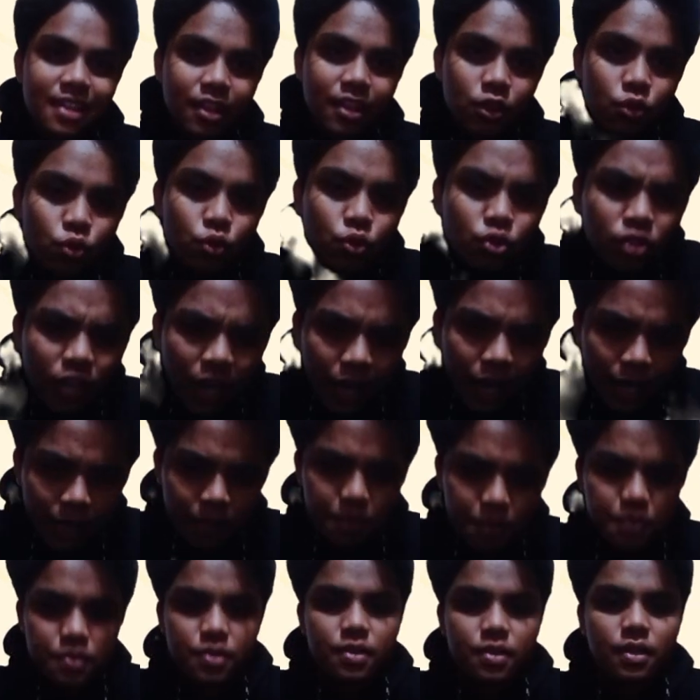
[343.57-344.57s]
two
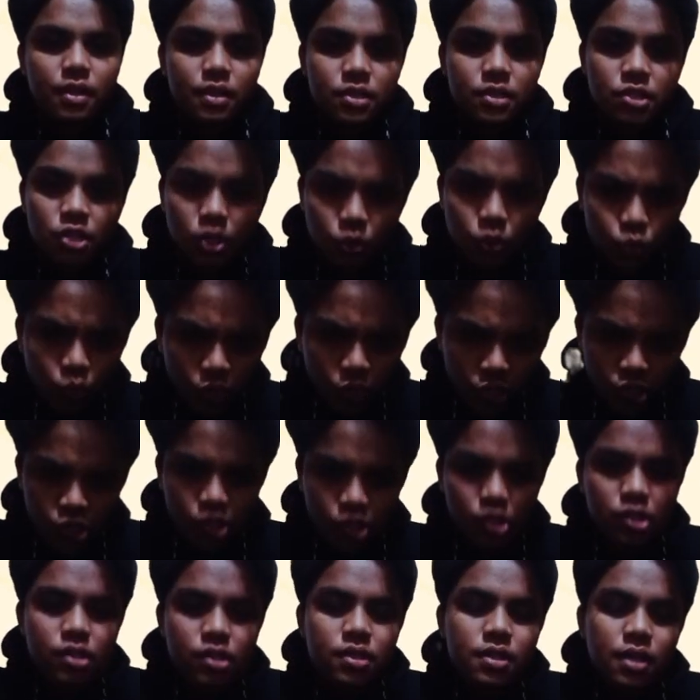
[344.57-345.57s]
types
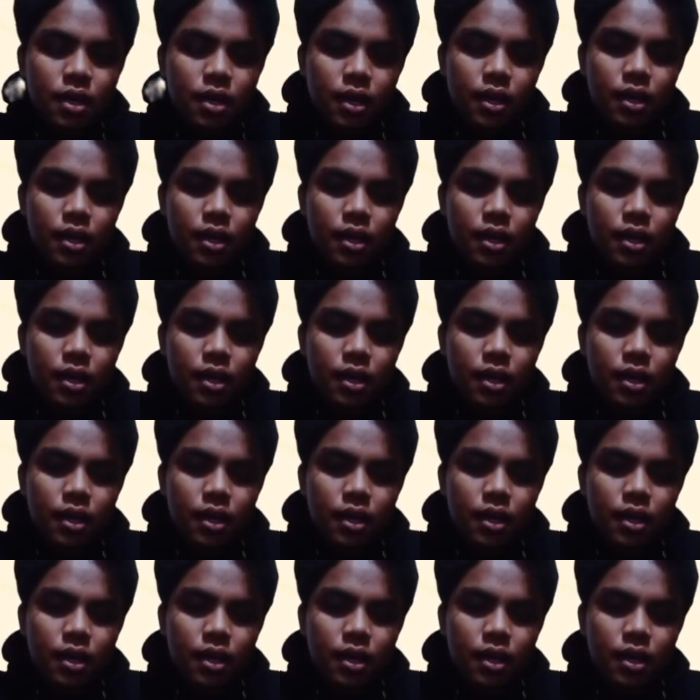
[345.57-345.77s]
situation